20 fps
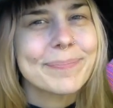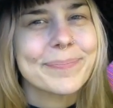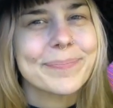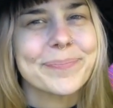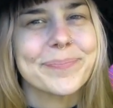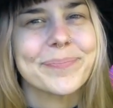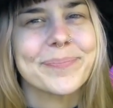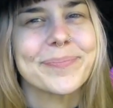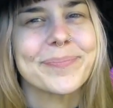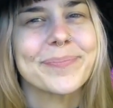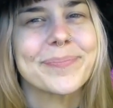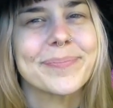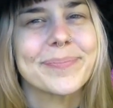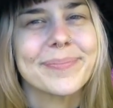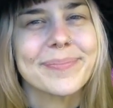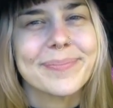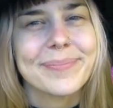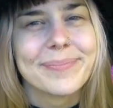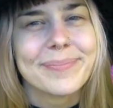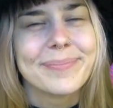
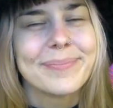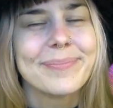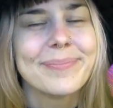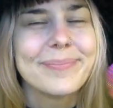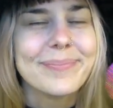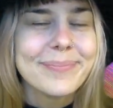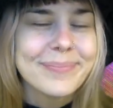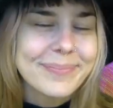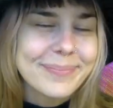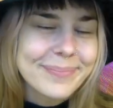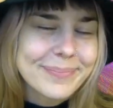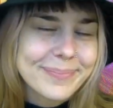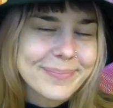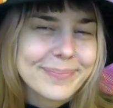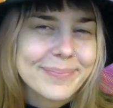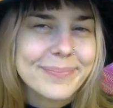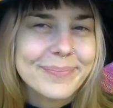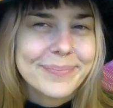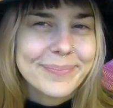(silence)